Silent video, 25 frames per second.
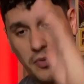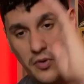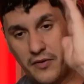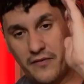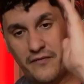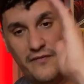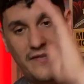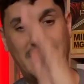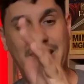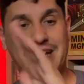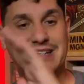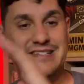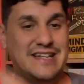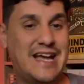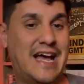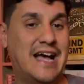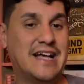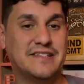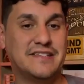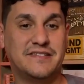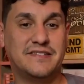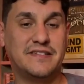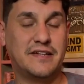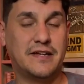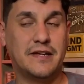
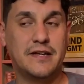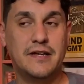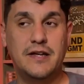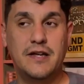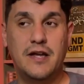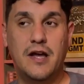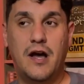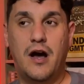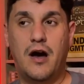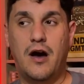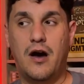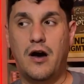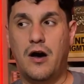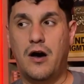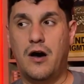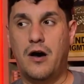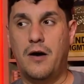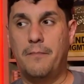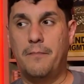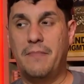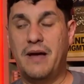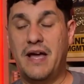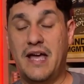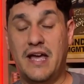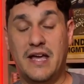fantastic,
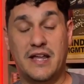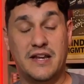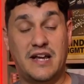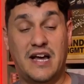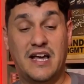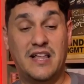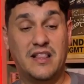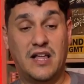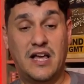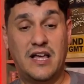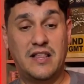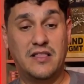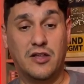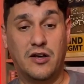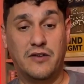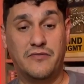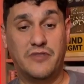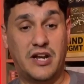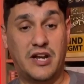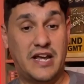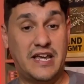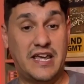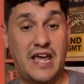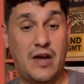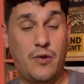and I love it.
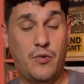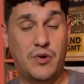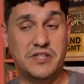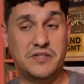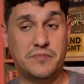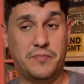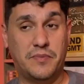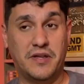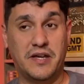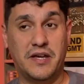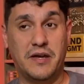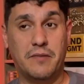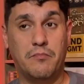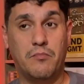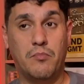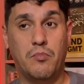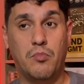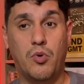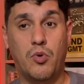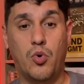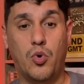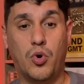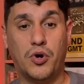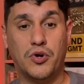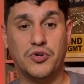I can't wait to play it
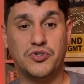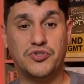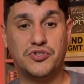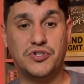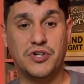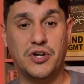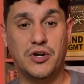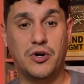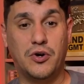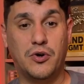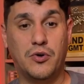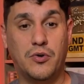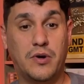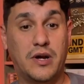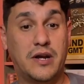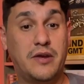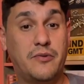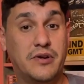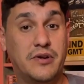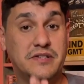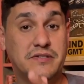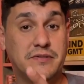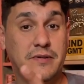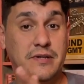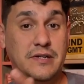more. So,
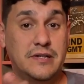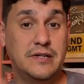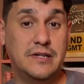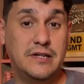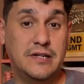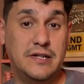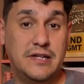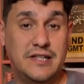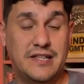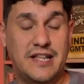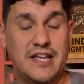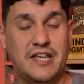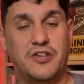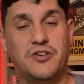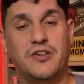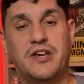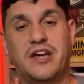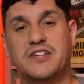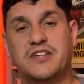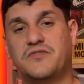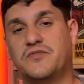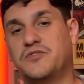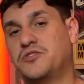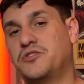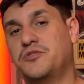anyways, thank you
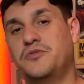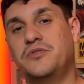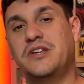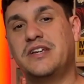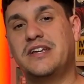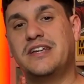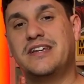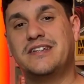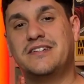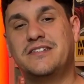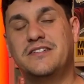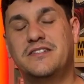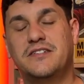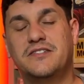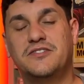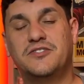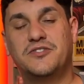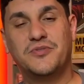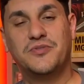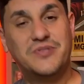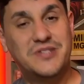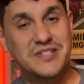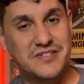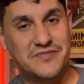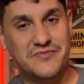guys for tuning in to
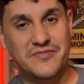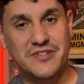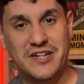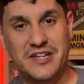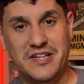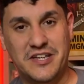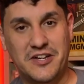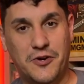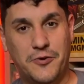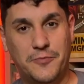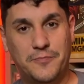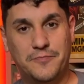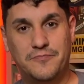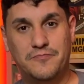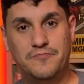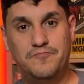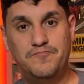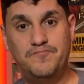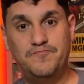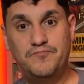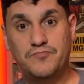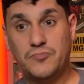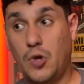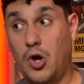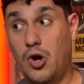this video.
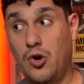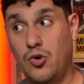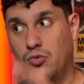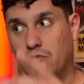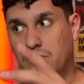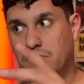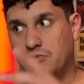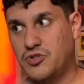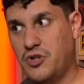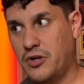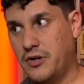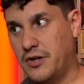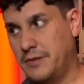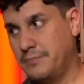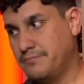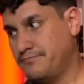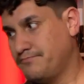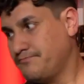Oh, sorry,